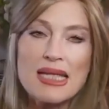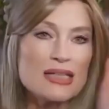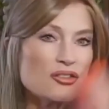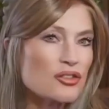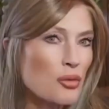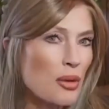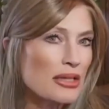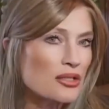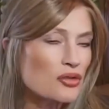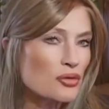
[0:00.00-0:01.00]
It's just
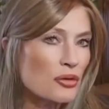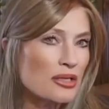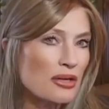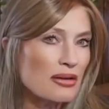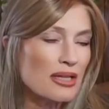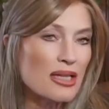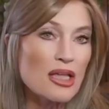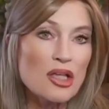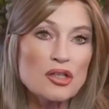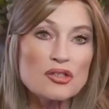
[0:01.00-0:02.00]
quite extraordinary.
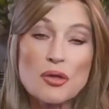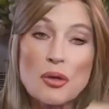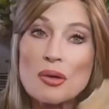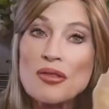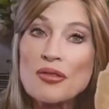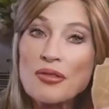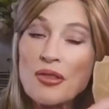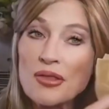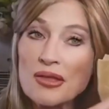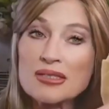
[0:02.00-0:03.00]
So
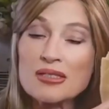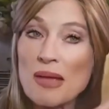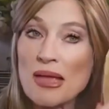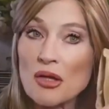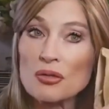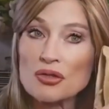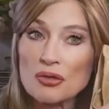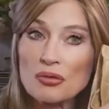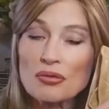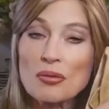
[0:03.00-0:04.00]
this is my
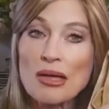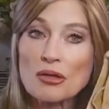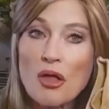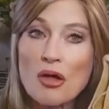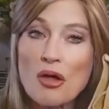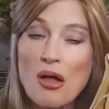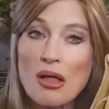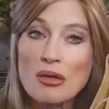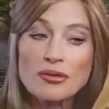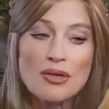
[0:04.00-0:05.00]
go-to for my long
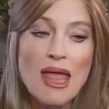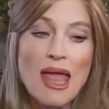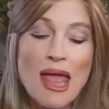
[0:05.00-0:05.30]
hauls.